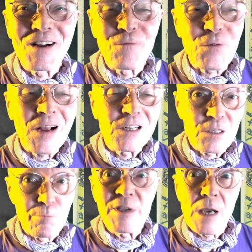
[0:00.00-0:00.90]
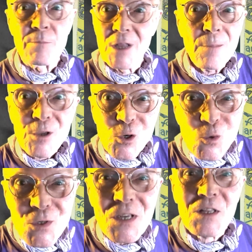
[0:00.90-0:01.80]
friends,
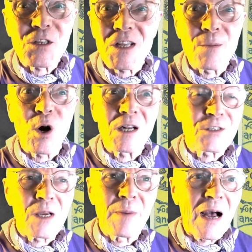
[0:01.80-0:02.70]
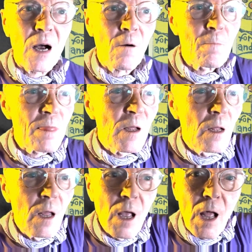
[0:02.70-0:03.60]
BMWs that they bought somehow,
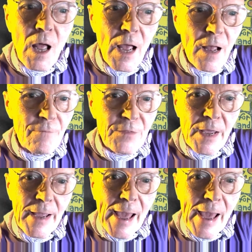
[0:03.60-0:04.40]
and they